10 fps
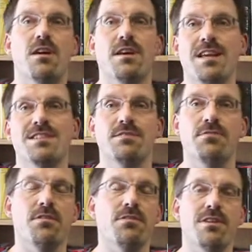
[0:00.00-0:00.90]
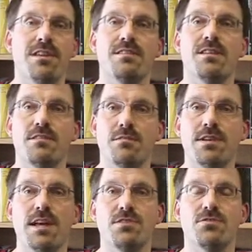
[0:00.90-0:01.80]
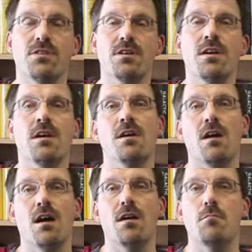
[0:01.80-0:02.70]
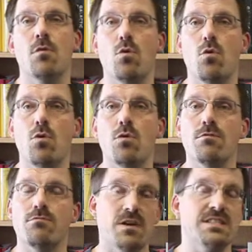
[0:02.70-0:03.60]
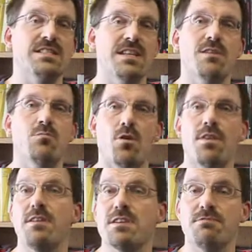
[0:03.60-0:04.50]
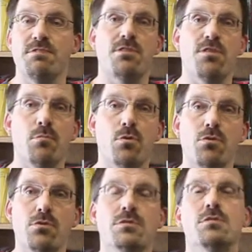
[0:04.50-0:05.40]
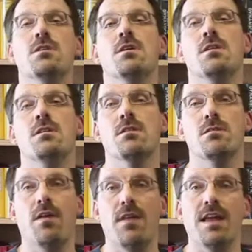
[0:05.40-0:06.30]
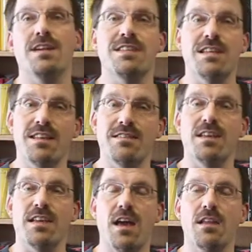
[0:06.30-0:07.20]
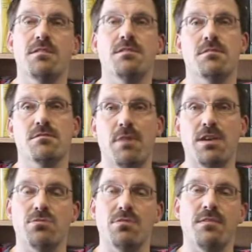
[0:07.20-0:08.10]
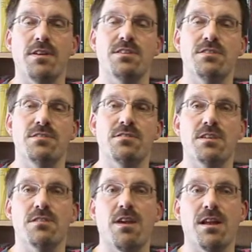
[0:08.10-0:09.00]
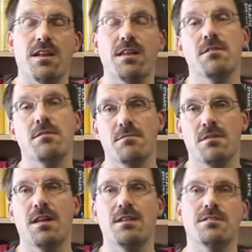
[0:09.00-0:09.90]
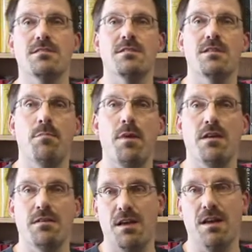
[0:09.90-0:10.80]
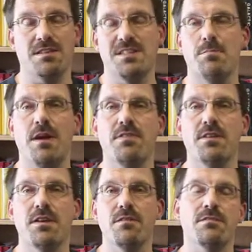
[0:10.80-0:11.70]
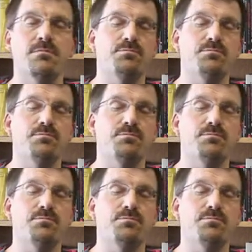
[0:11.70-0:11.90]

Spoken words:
I can actually focus on listening to the lecturer or writing down what they've actually written on the board and then actually listen again, make sure I've actually understood it correctly and actually append the notes.